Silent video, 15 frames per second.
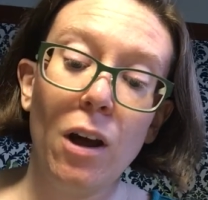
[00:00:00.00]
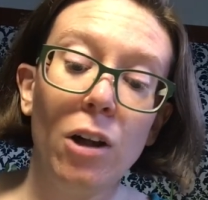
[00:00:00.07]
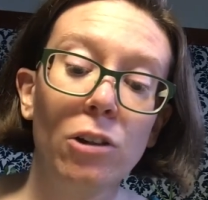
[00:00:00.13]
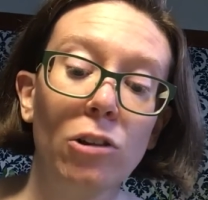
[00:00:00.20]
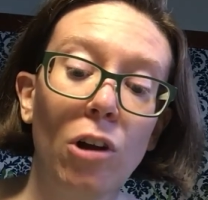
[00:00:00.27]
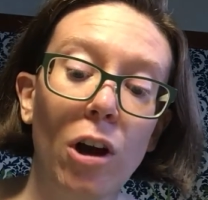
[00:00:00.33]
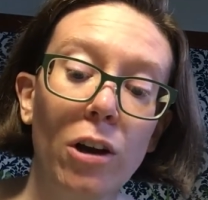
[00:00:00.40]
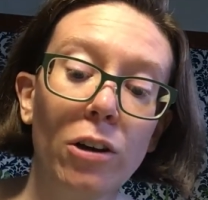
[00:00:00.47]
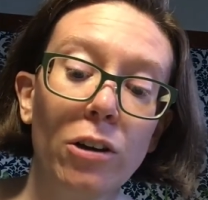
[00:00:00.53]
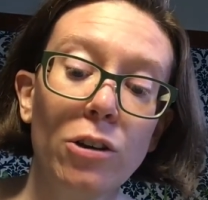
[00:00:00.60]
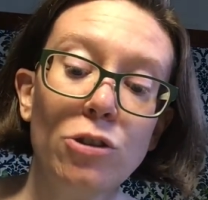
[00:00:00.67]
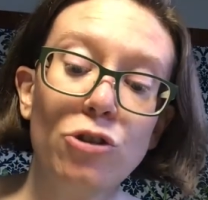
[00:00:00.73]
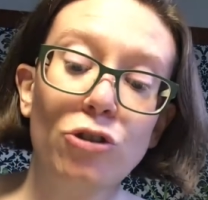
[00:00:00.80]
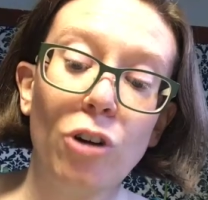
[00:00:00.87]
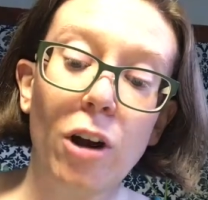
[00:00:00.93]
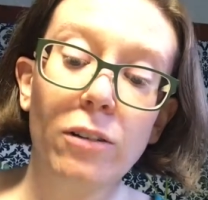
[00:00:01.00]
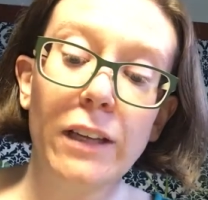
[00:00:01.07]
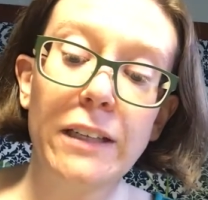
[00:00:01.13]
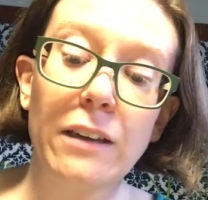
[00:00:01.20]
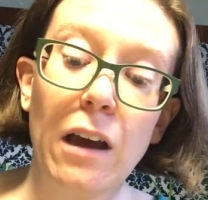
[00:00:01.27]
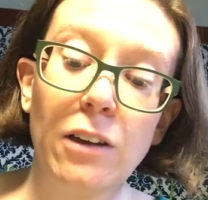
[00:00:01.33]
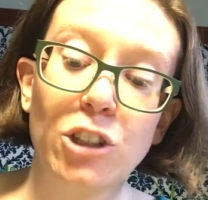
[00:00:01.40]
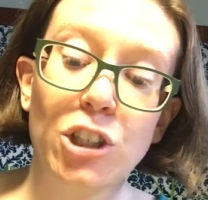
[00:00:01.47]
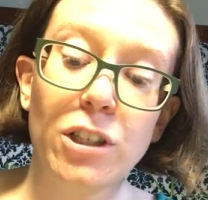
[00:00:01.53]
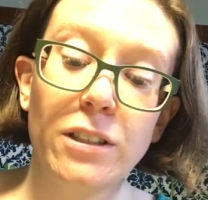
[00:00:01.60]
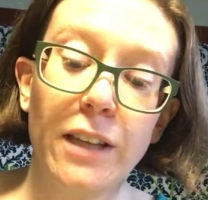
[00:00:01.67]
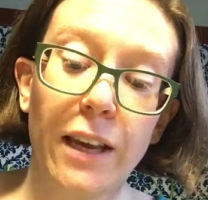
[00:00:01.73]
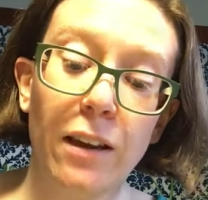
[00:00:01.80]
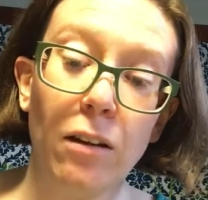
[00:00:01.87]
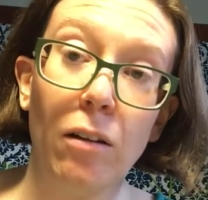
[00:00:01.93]
Longer, strongly notched
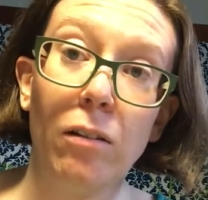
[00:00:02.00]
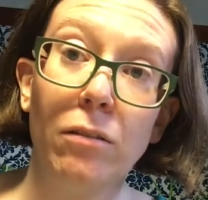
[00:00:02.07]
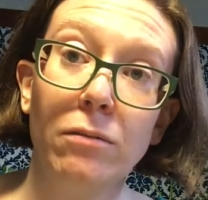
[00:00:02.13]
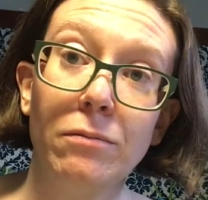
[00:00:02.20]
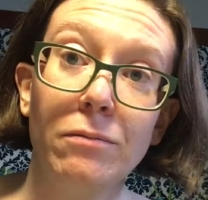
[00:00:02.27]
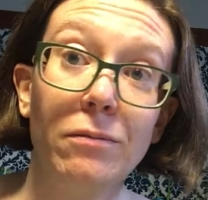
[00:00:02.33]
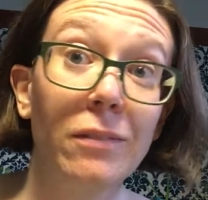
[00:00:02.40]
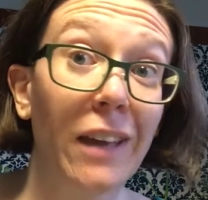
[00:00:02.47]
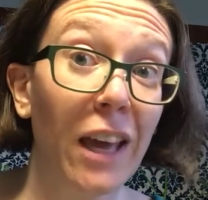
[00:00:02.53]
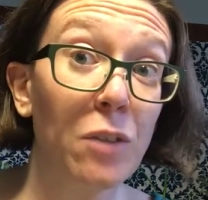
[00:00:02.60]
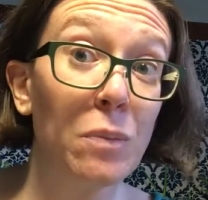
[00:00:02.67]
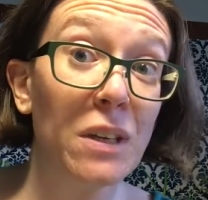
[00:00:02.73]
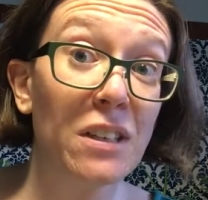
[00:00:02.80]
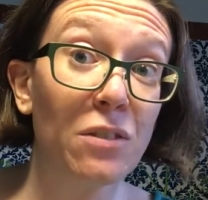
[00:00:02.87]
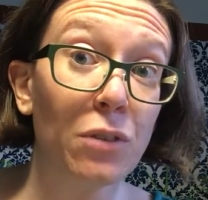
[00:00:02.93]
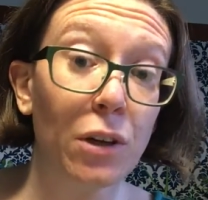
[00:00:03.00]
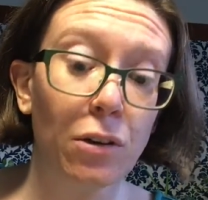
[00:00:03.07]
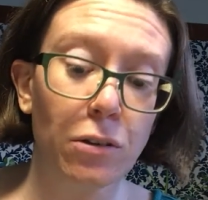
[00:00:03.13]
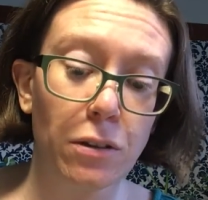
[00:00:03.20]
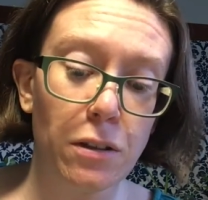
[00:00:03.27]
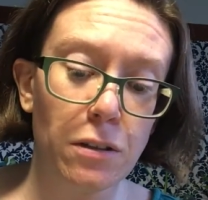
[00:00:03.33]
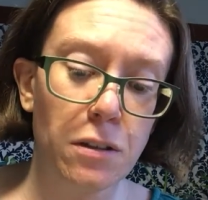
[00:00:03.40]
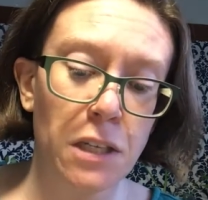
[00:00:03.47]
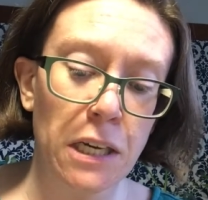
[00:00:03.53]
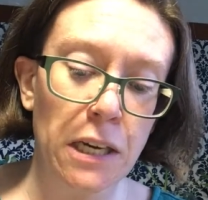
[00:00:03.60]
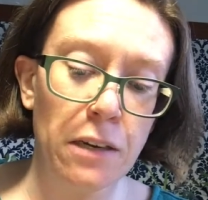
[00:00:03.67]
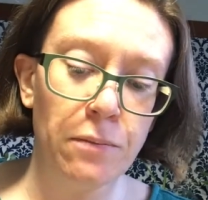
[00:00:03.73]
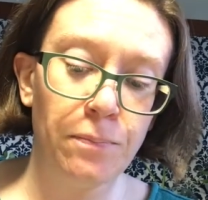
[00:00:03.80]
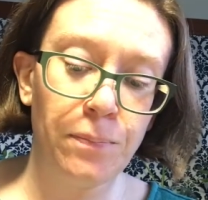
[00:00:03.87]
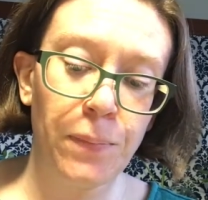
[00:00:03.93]
tail can be difficult to
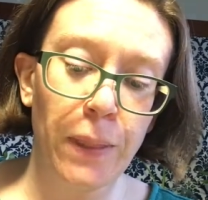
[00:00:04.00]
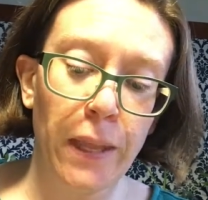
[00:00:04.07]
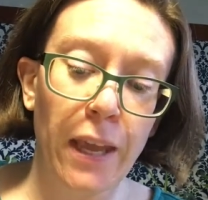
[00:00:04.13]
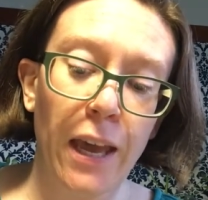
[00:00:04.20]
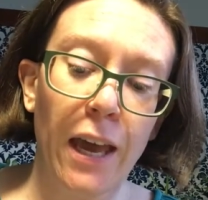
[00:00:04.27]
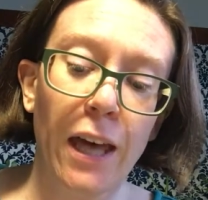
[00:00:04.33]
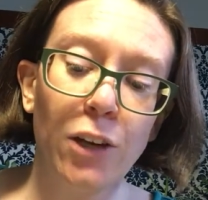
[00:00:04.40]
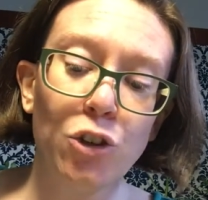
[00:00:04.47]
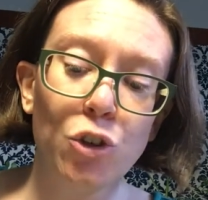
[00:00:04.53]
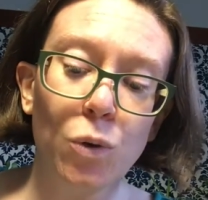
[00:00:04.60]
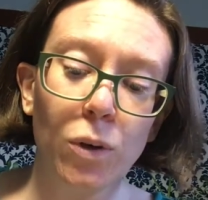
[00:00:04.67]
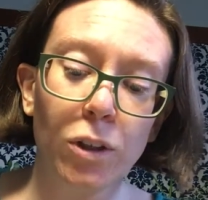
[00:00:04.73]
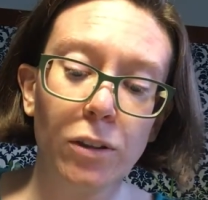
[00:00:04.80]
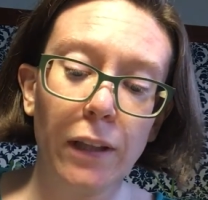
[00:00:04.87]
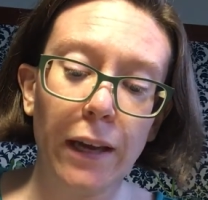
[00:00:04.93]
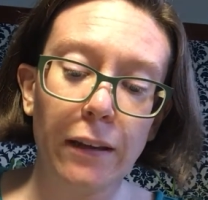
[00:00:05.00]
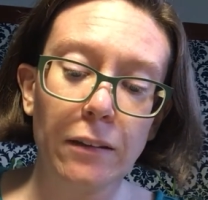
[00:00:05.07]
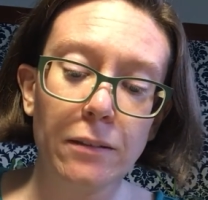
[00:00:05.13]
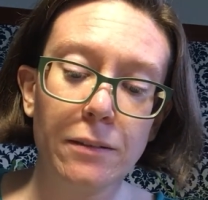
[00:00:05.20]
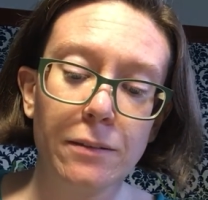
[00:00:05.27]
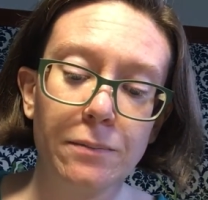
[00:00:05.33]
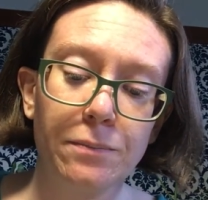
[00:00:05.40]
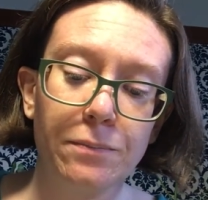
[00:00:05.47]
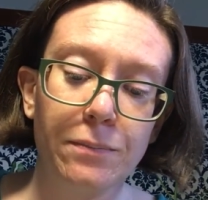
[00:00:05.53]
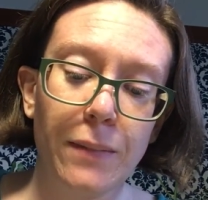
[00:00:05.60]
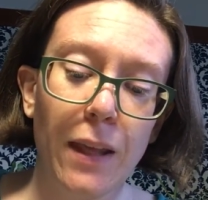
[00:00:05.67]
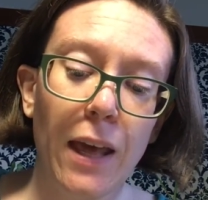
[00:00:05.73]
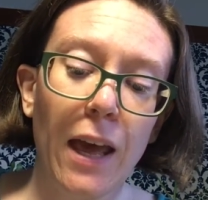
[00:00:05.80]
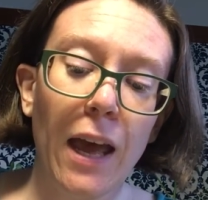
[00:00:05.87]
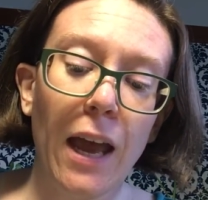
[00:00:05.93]
see, and shorter legs.
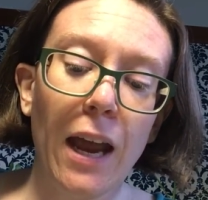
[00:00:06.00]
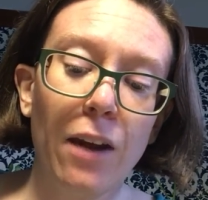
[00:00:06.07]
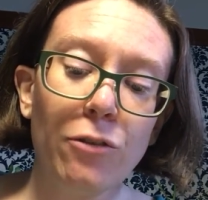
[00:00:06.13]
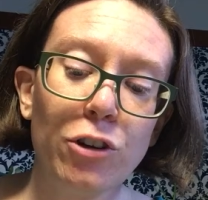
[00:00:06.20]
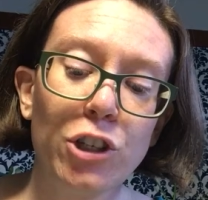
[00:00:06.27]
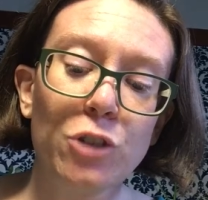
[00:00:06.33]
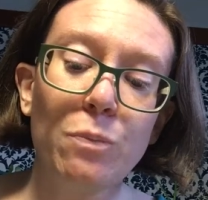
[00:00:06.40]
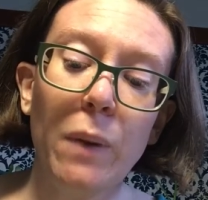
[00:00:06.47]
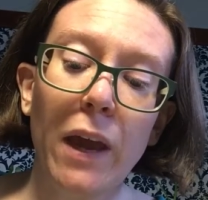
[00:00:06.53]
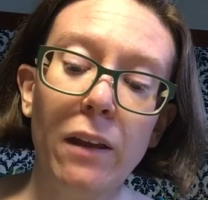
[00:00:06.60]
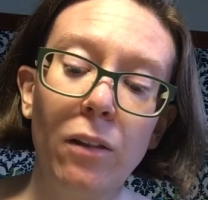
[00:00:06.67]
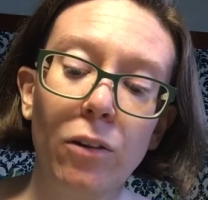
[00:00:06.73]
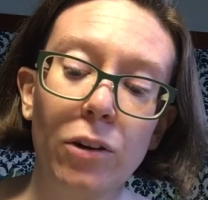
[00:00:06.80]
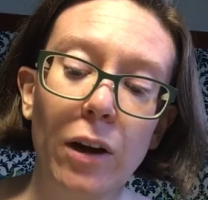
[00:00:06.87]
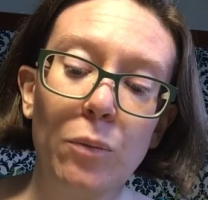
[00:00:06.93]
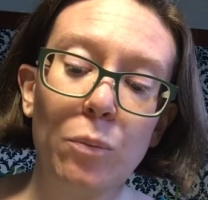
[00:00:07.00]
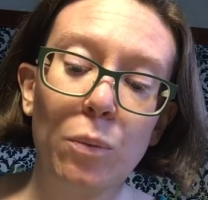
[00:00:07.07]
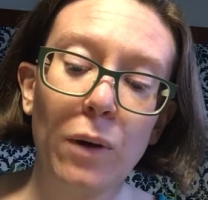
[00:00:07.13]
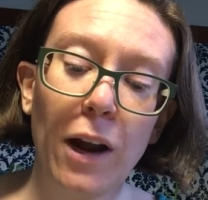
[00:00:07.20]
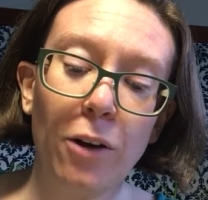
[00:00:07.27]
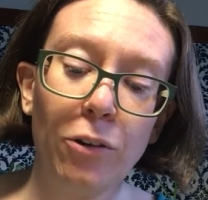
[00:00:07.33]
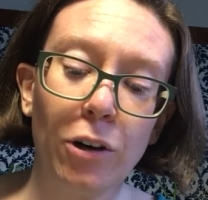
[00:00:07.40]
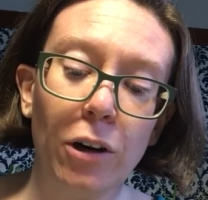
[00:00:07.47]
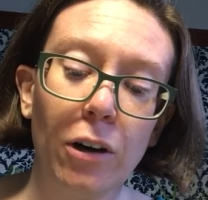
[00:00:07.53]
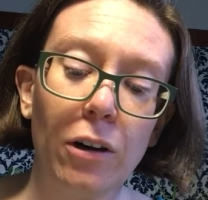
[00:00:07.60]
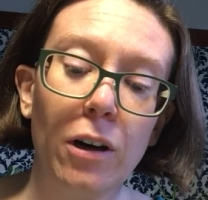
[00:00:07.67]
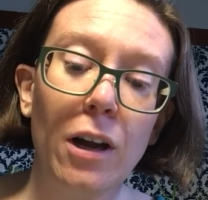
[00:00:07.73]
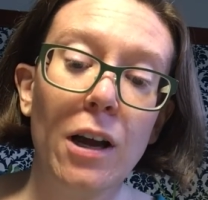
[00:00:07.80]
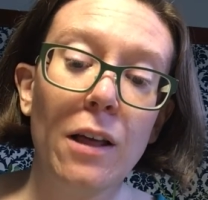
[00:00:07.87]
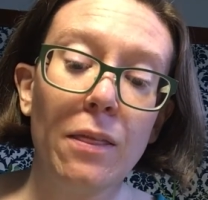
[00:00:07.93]
Averages paler and browner
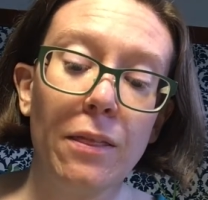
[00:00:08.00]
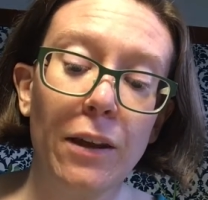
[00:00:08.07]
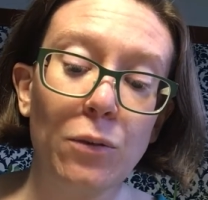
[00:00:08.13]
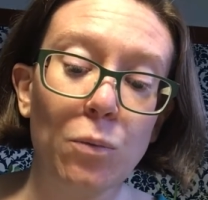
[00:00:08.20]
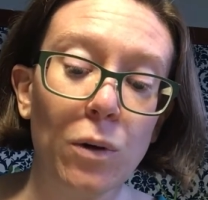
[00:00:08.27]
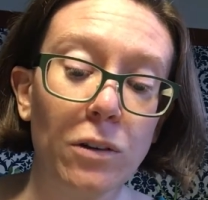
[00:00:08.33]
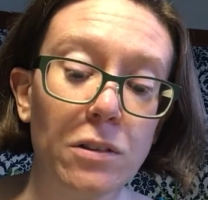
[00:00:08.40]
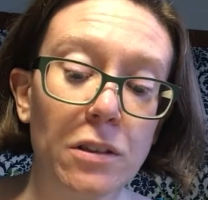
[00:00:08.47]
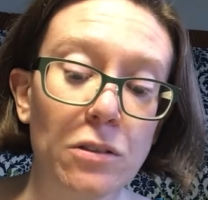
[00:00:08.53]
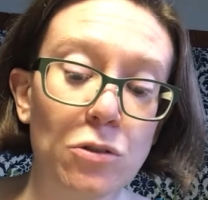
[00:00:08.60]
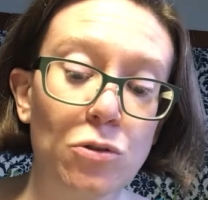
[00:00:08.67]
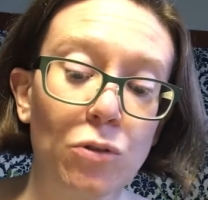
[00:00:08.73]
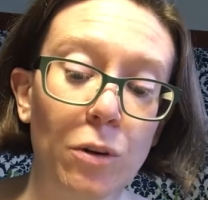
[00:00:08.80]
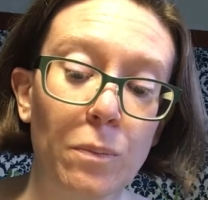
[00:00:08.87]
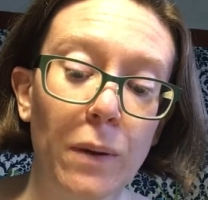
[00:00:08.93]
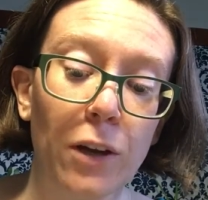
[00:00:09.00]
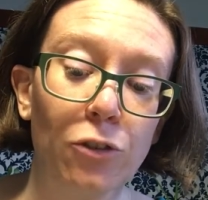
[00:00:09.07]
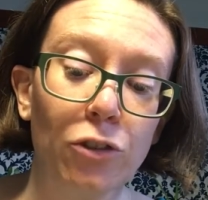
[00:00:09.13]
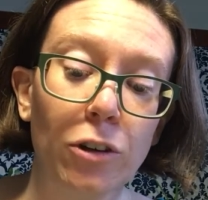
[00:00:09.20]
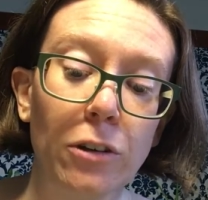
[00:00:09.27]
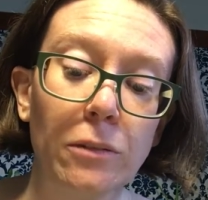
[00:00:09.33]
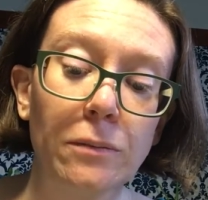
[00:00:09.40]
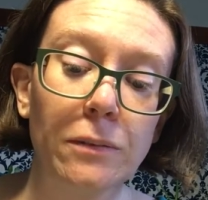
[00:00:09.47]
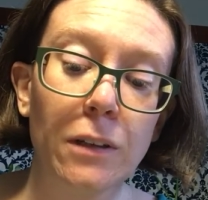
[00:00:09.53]
than Wilson's storm-petrel.